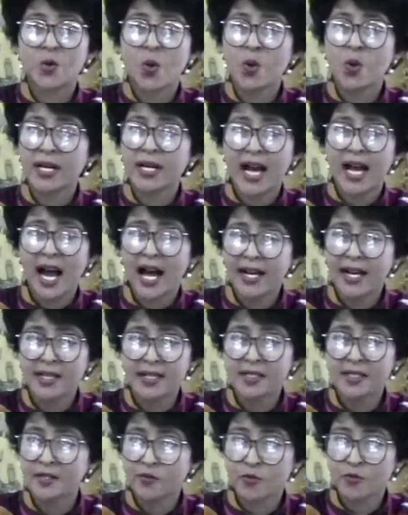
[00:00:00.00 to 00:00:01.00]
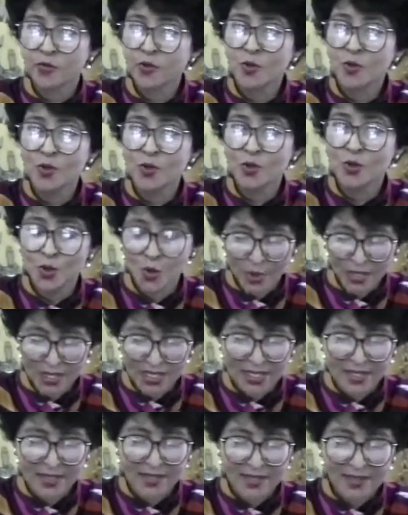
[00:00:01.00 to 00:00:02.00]
and makes all kinds of
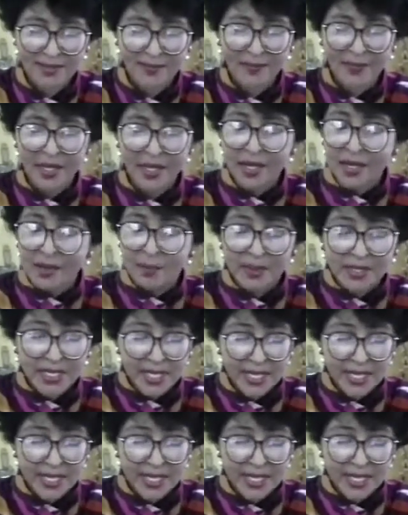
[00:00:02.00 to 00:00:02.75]
rude noises,